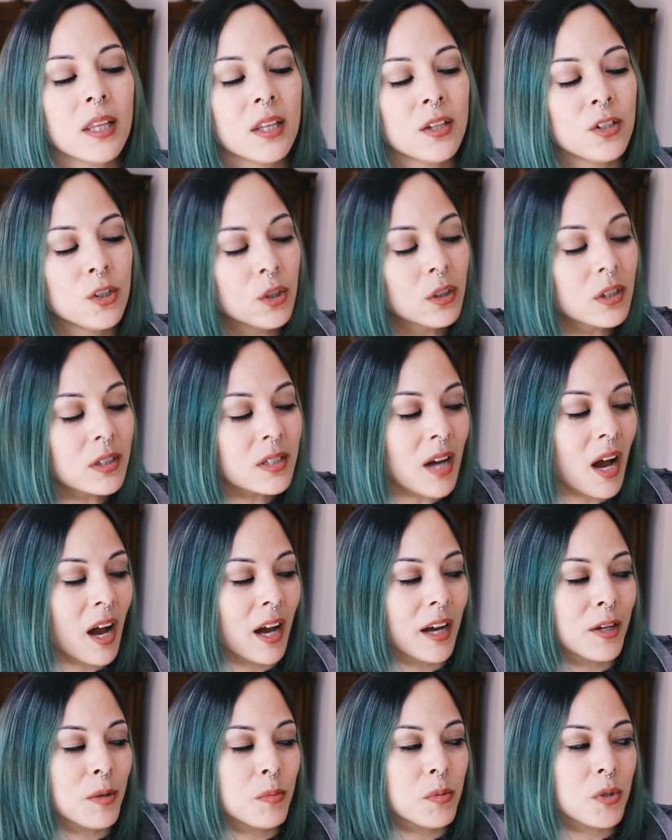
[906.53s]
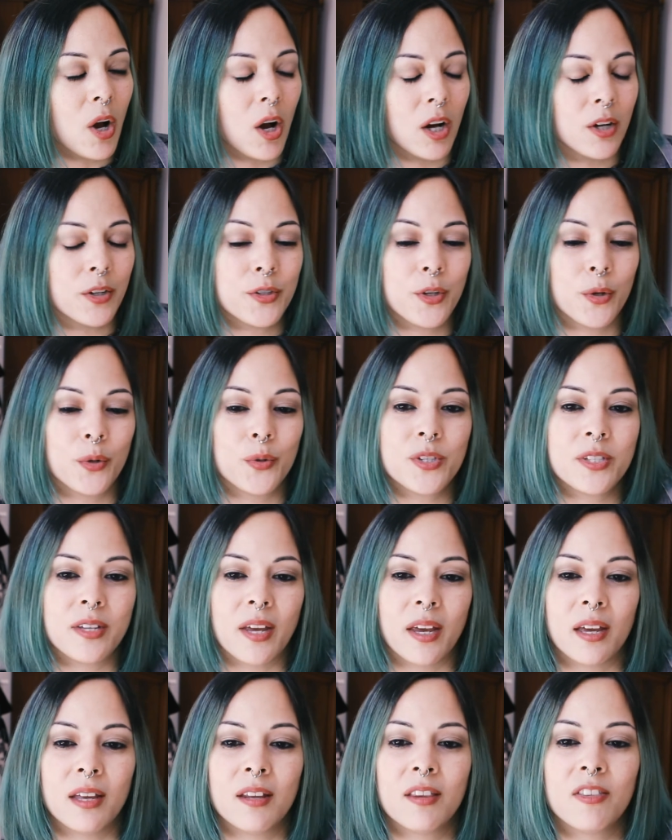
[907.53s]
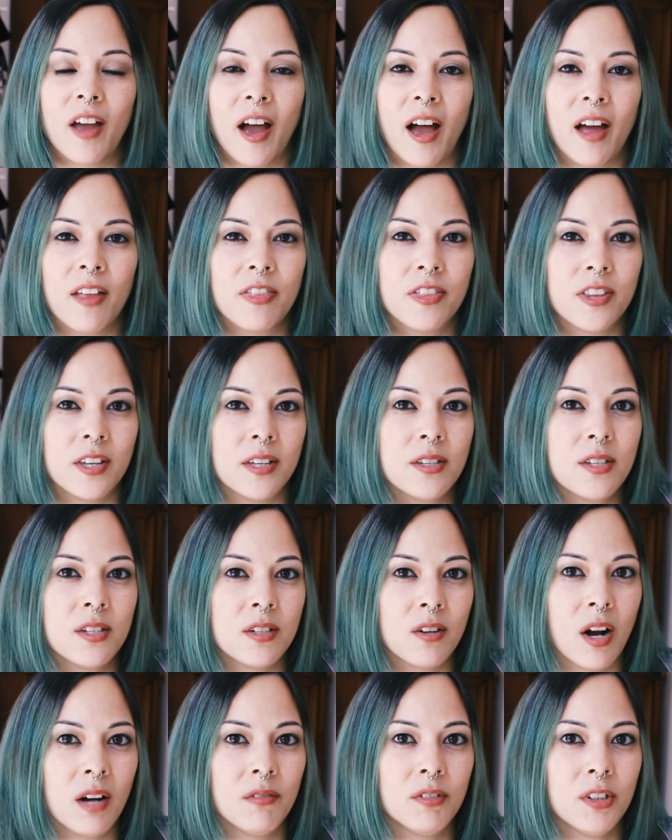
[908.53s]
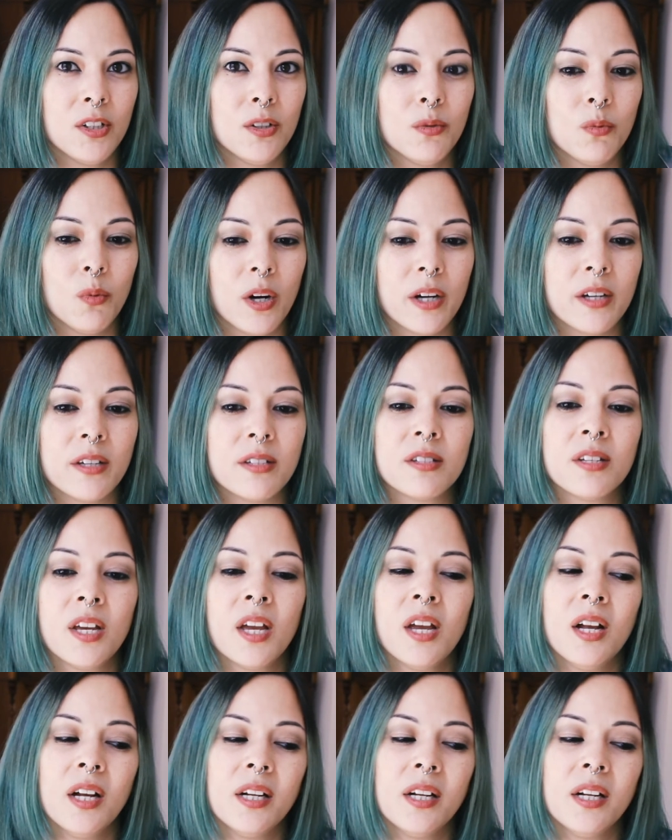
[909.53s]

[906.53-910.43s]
The New York Times also said that this novel was